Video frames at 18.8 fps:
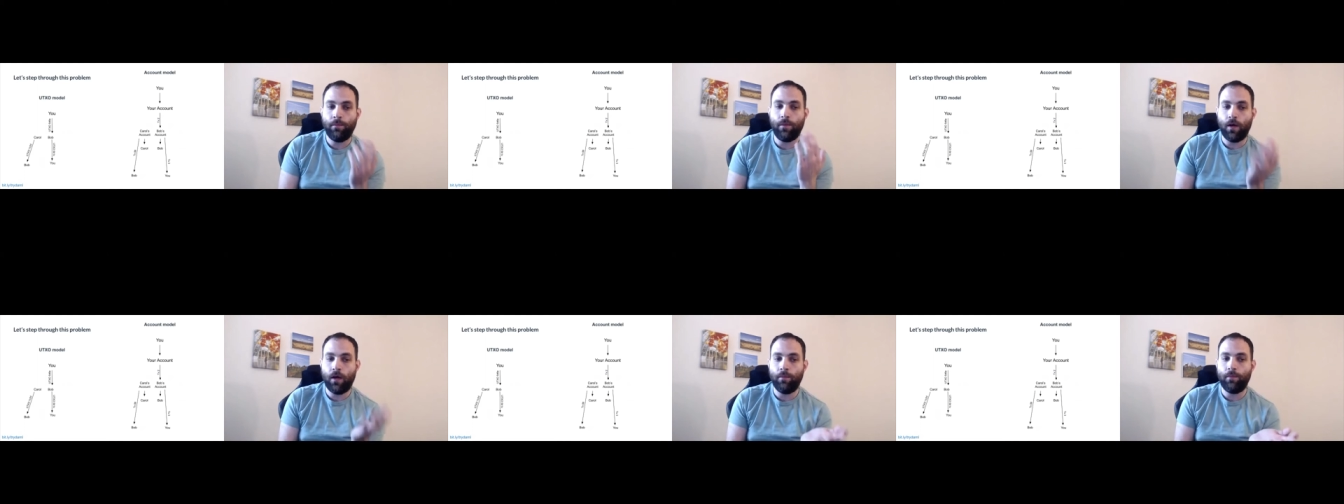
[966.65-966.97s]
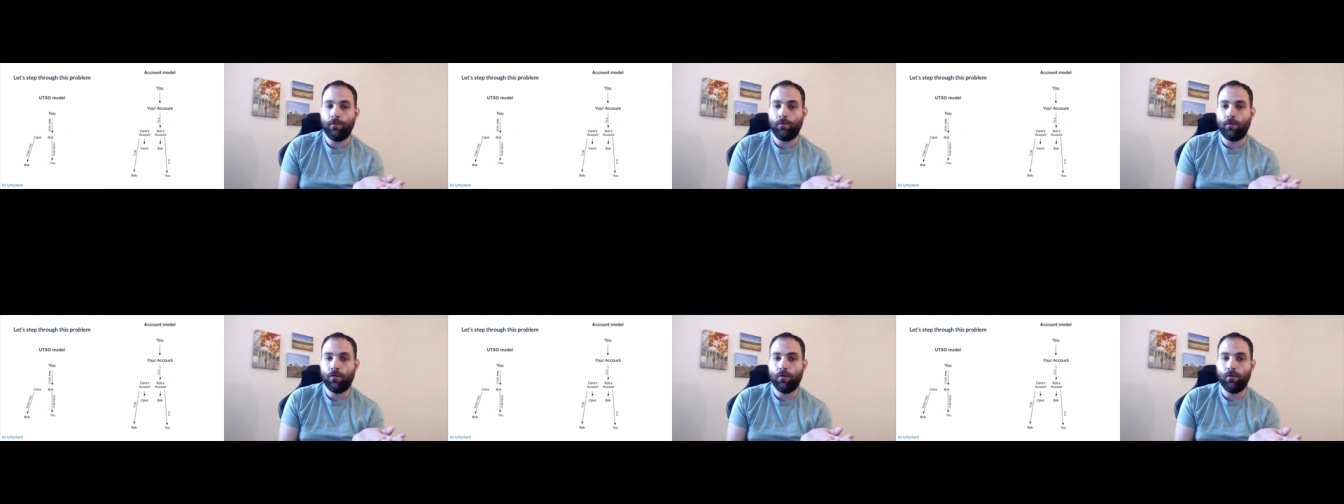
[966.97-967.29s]
Bob,
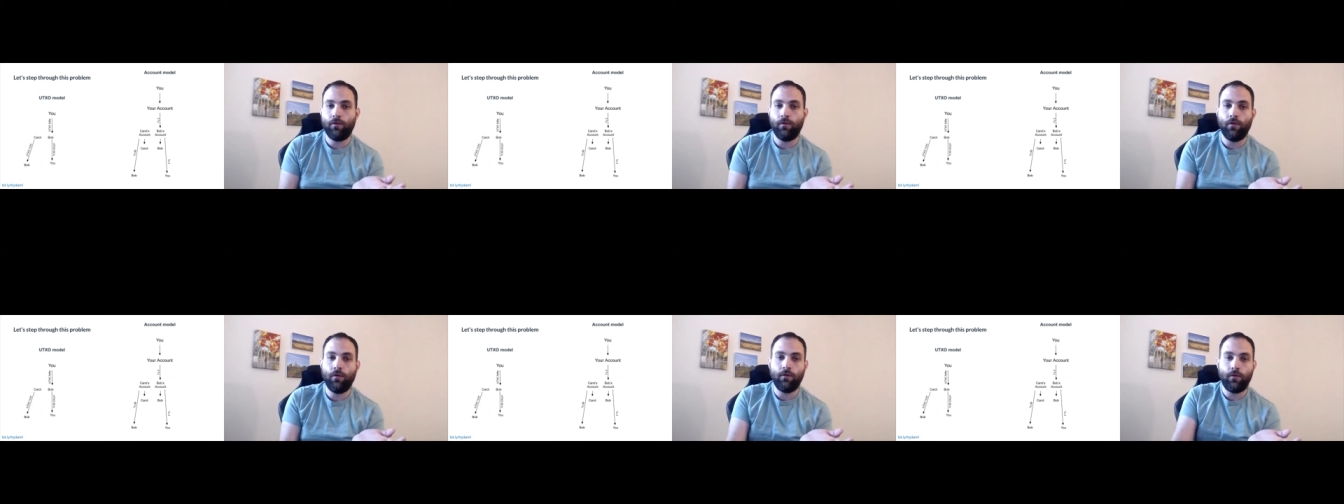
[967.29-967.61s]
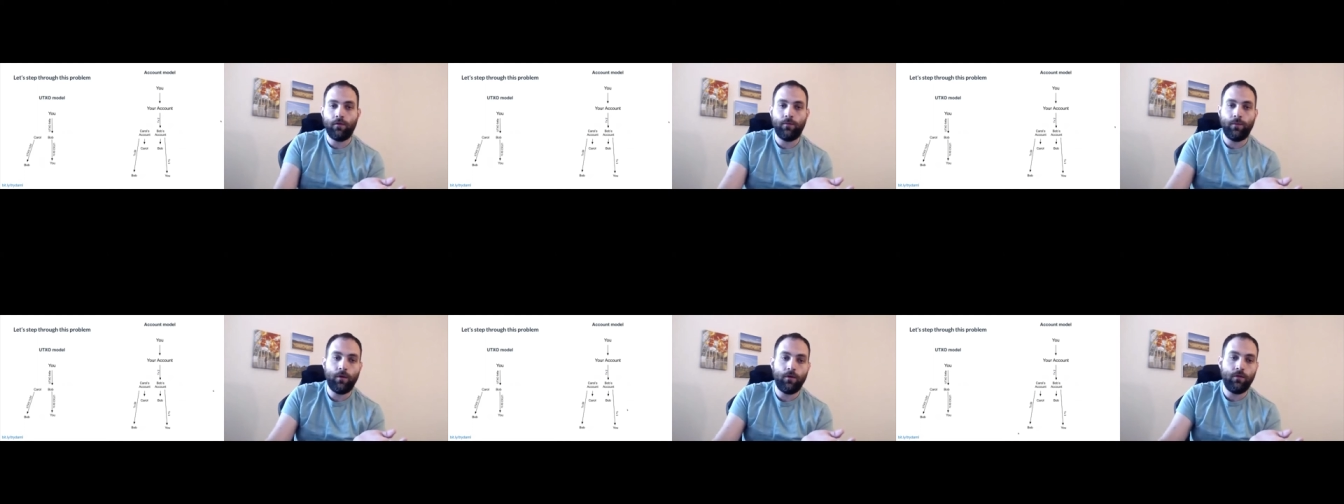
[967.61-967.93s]
of course, knows
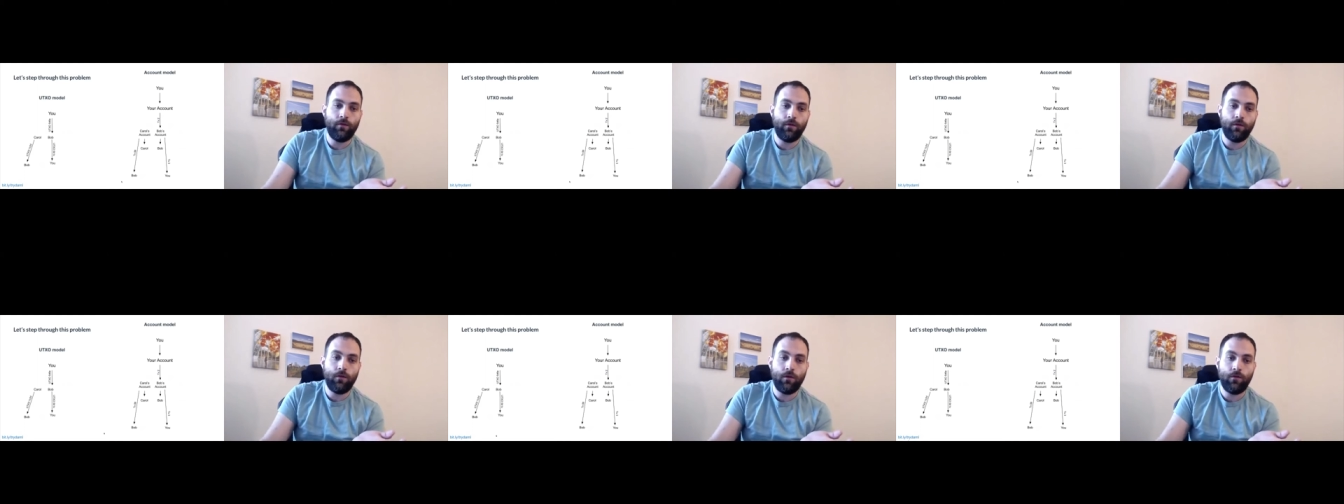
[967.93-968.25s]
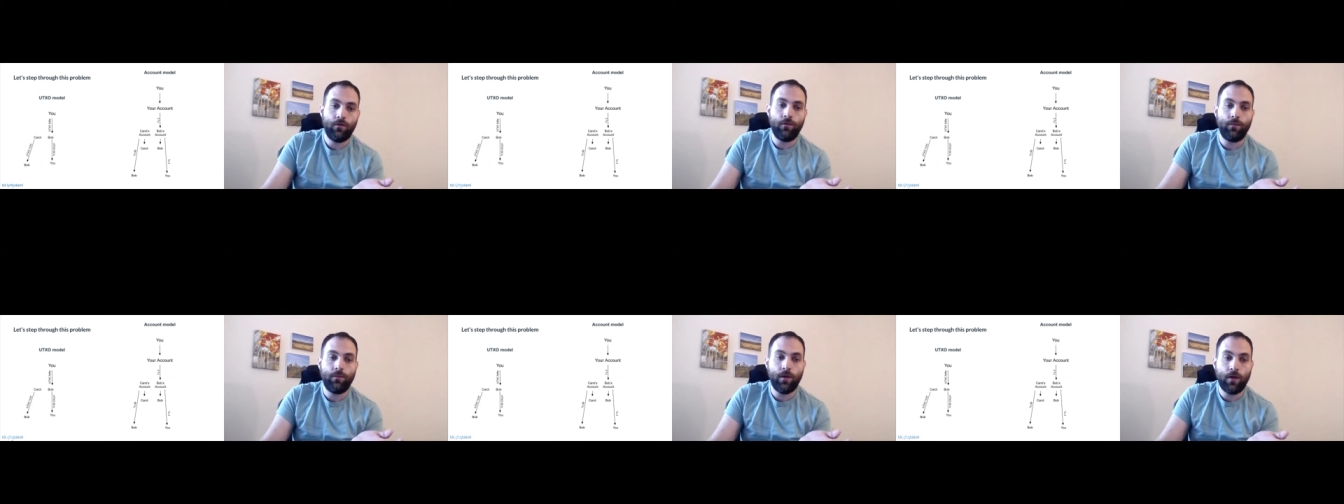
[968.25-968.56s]
this because in order
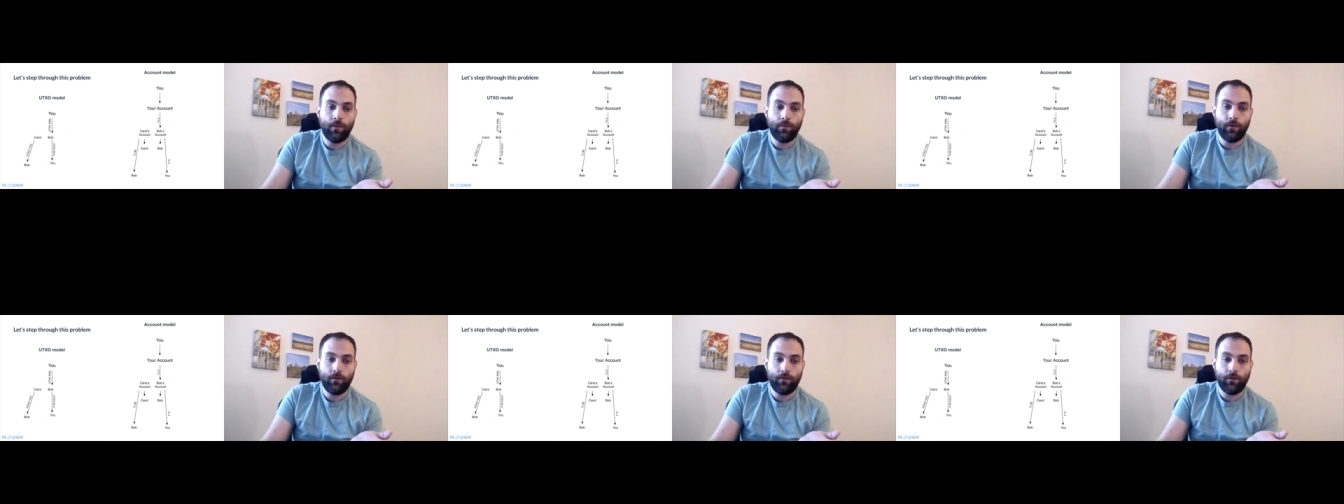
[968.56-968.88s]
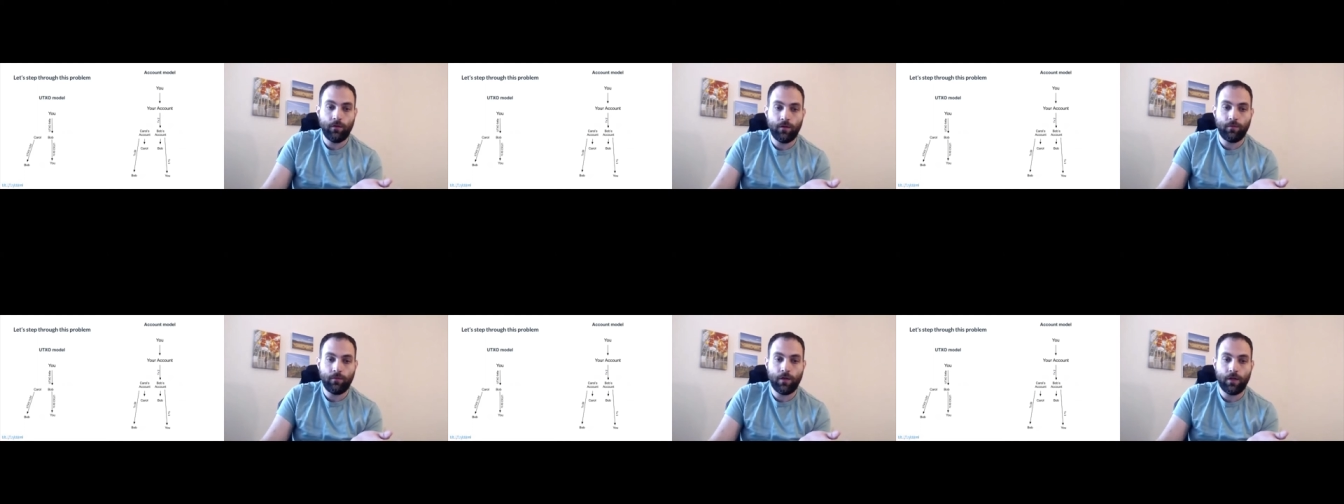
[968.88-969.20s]
for Bob to
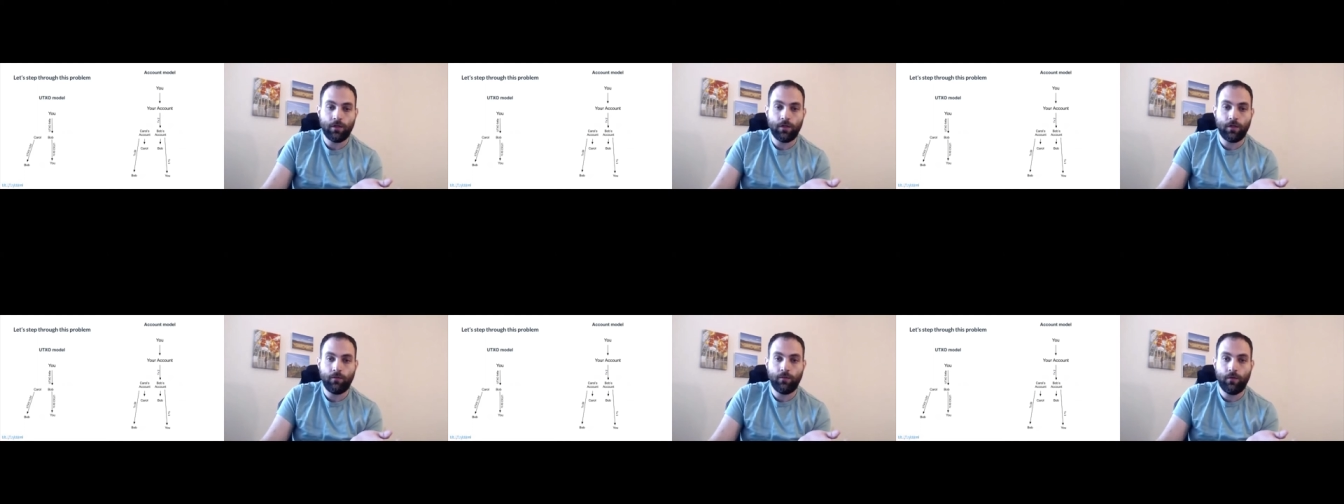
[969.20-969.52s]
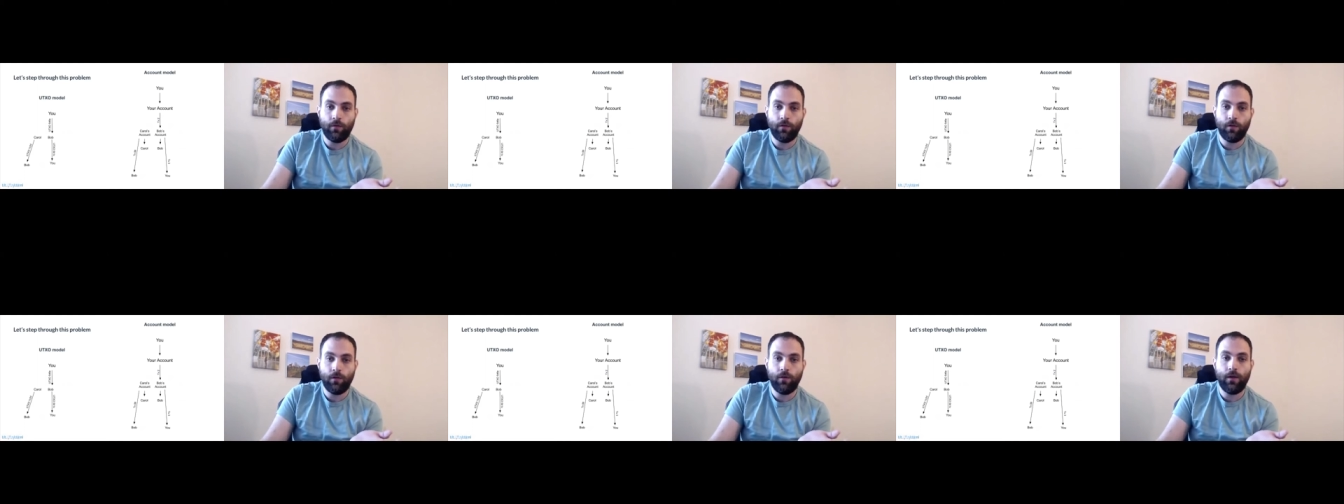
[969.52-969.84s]
start the project
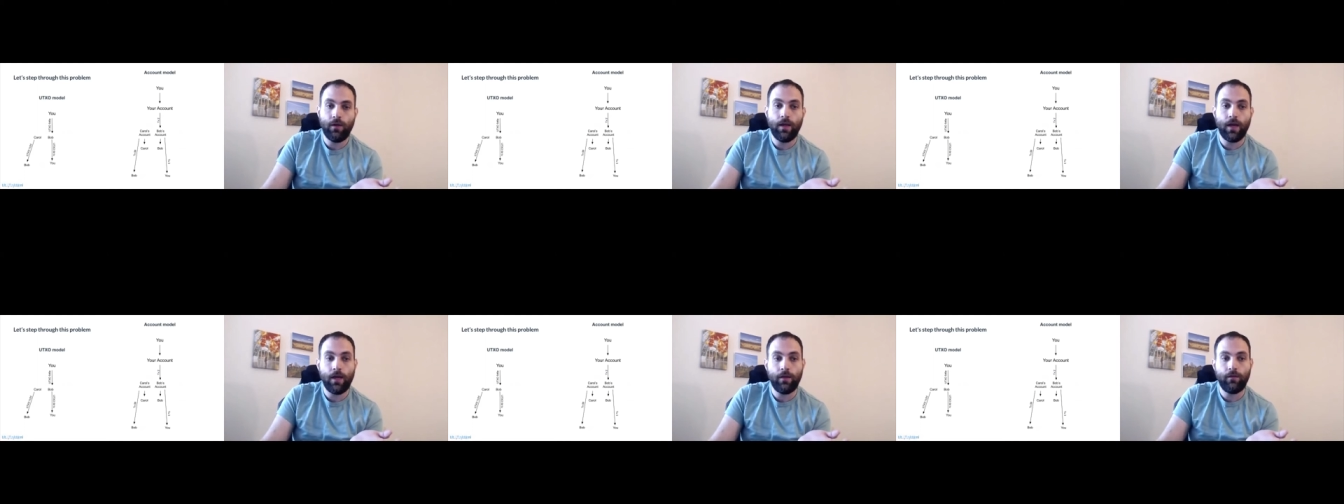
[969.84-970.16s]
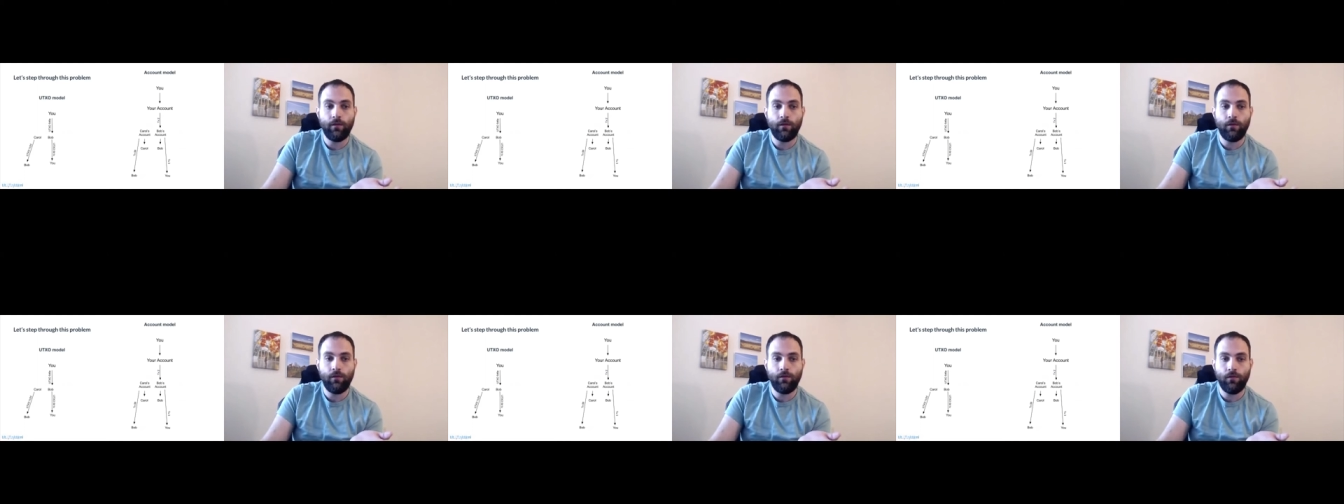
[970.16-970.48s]
with you, he had to
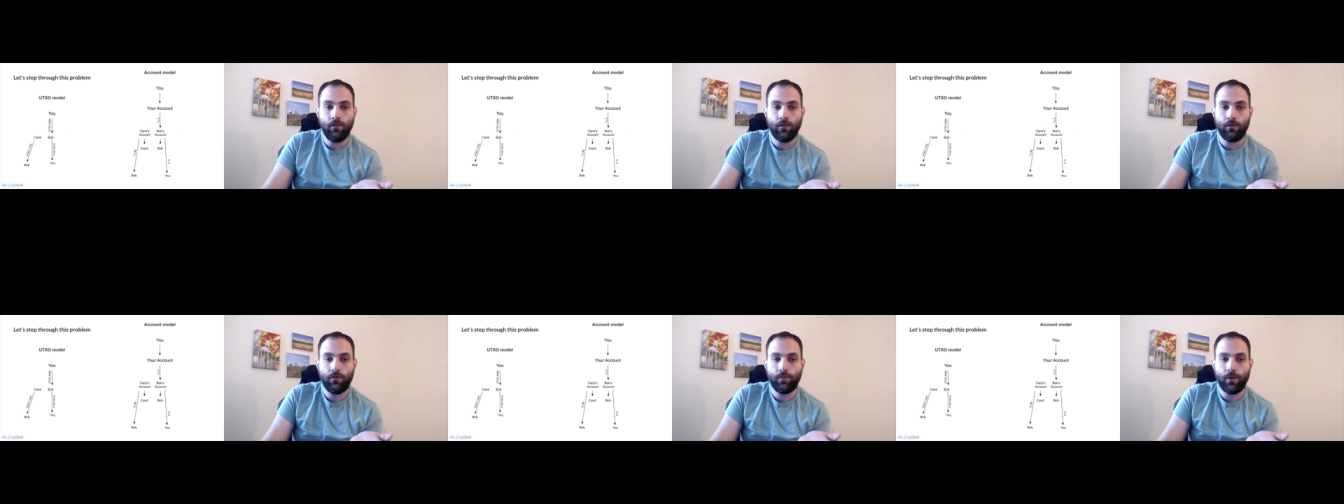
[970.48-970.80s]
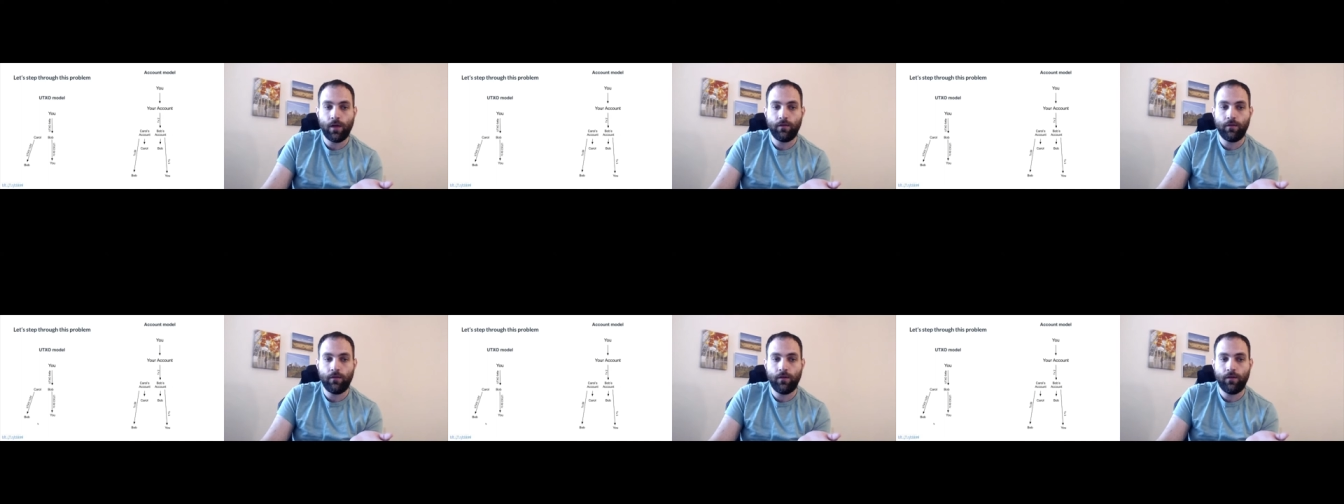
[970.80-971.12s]
go through this
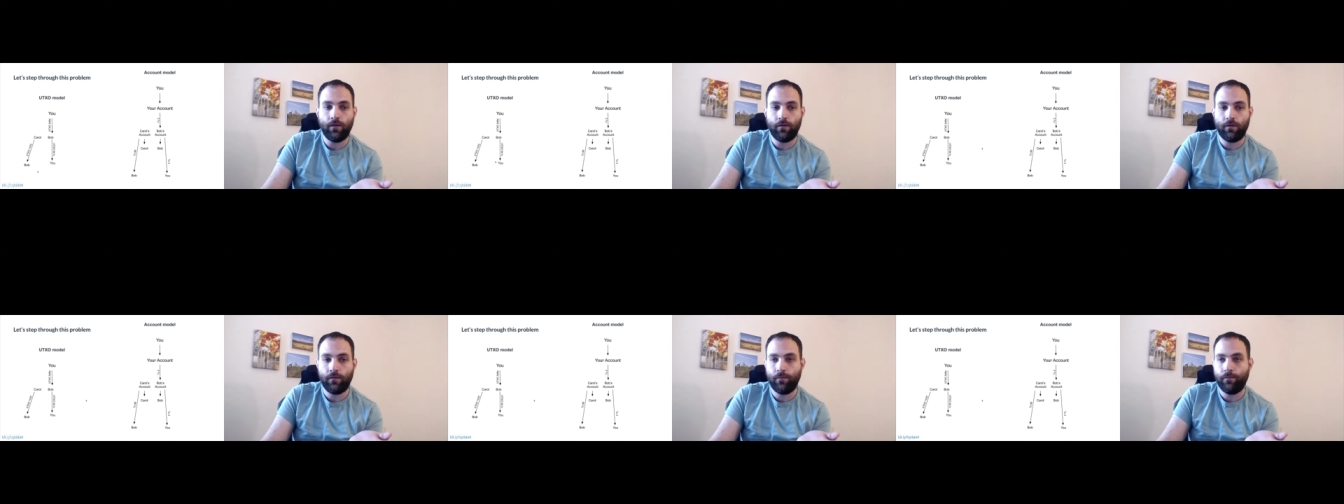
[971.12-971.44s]
process.